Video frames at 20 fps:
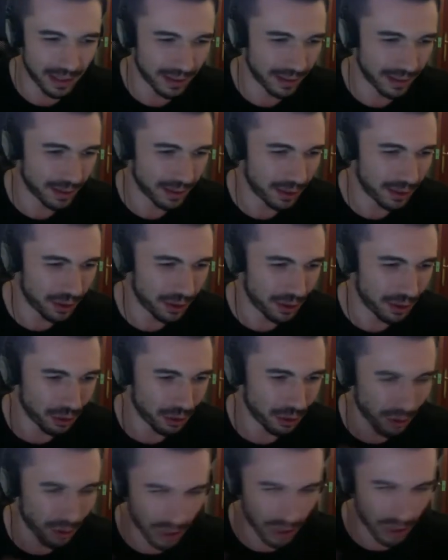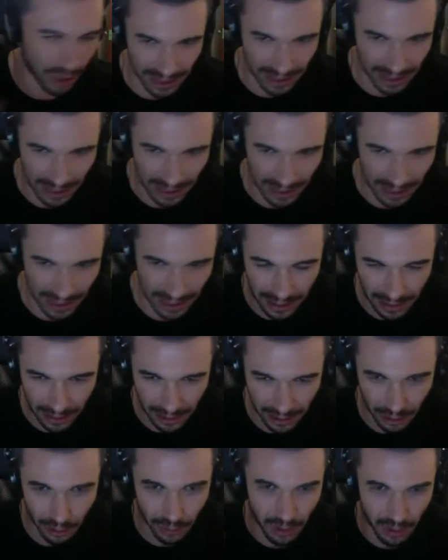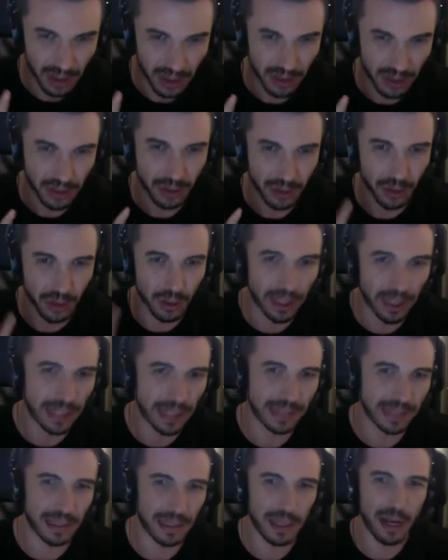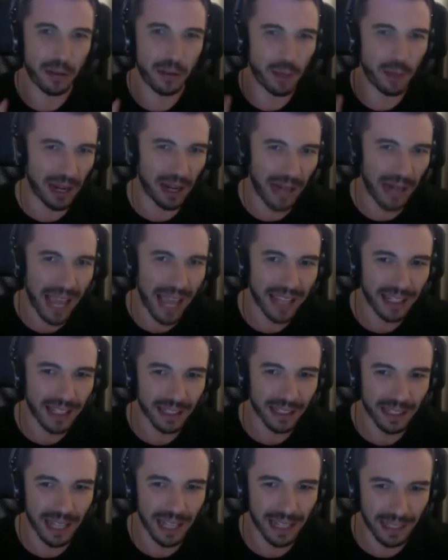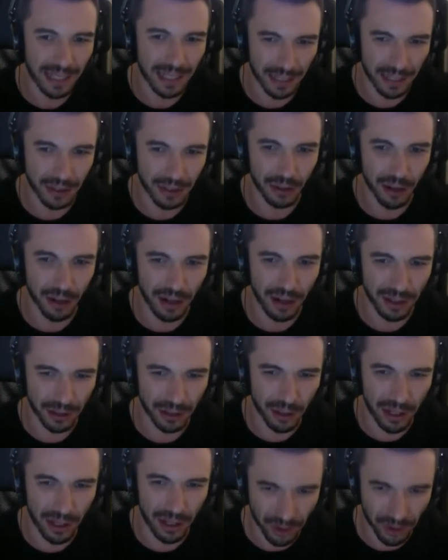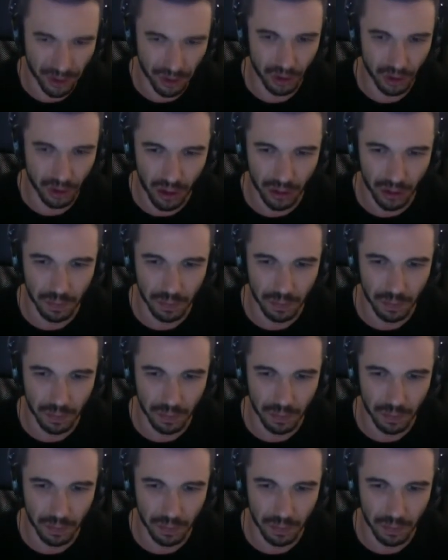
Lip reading: Zouk scene, you and Leticia are very alike. Like you are strong